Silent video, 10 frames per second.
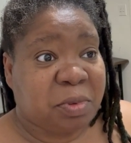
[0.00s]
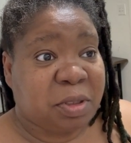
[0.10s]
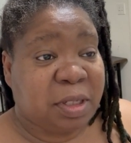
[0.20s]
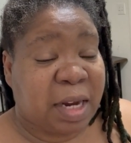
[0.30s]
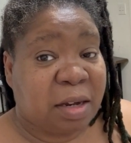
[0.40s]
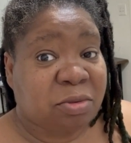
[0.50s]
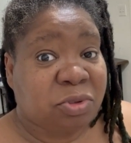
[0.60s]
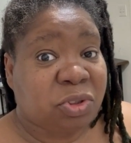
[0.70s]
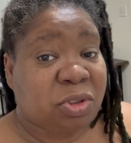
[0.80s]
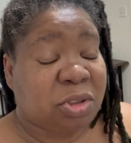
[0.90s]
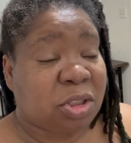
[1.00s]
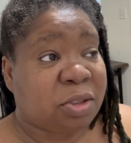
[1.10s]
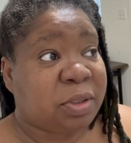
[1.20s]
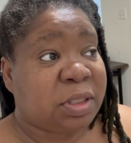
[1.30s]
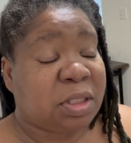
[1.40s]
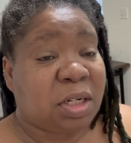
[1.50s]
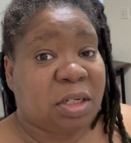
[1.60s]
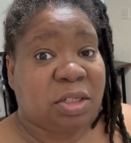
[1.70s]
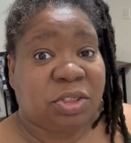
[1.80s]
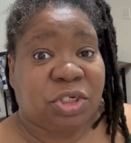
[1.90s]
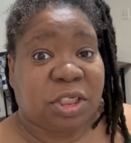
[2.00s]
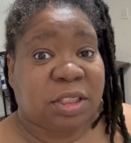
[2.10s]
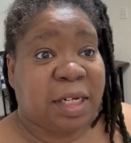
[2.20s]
lounge chair and just